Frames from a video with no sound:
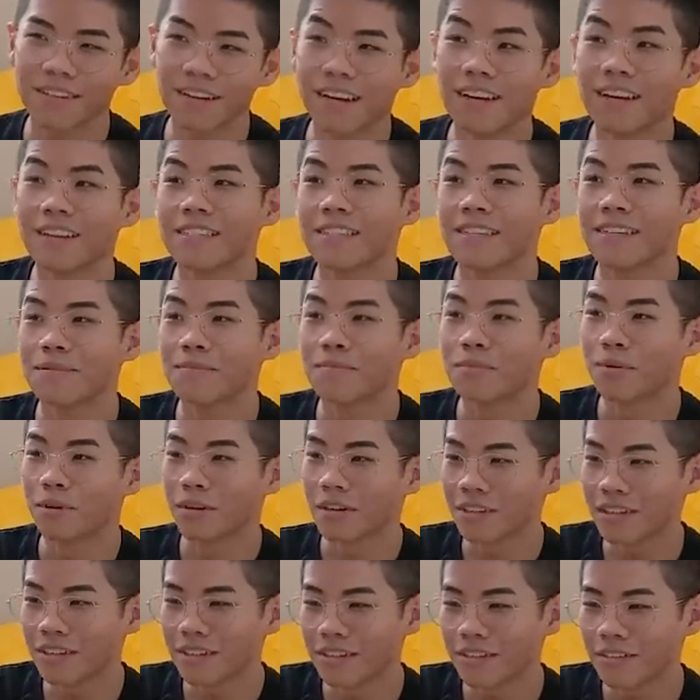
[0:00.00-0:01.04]
I'd say
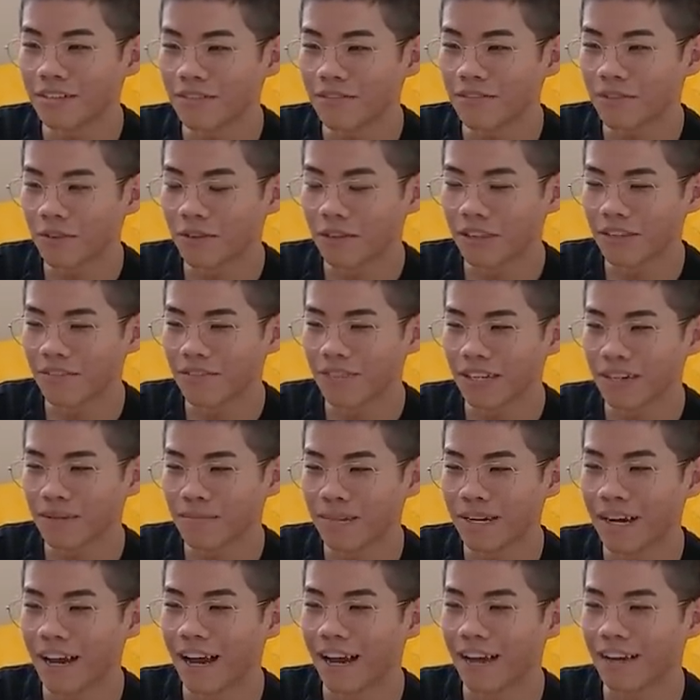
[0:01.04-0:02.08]
Brooklyn for living,
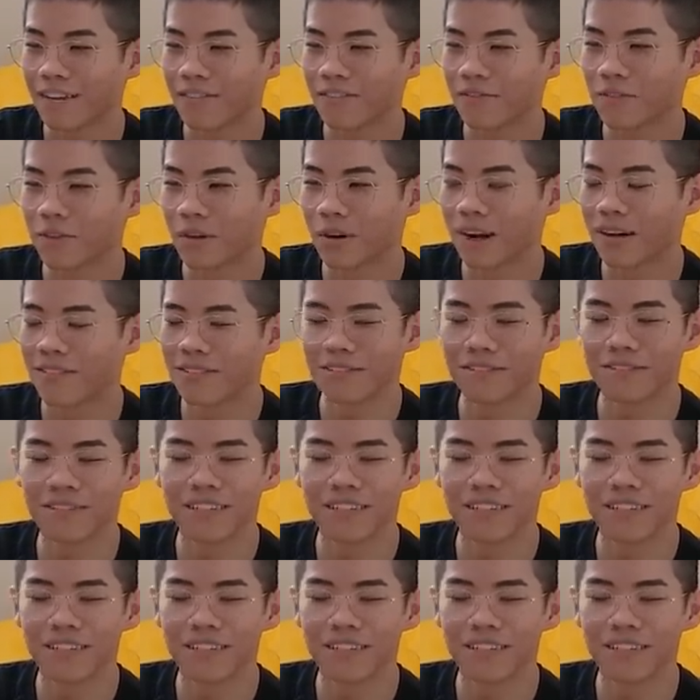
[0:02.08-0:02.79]
Manhattan for having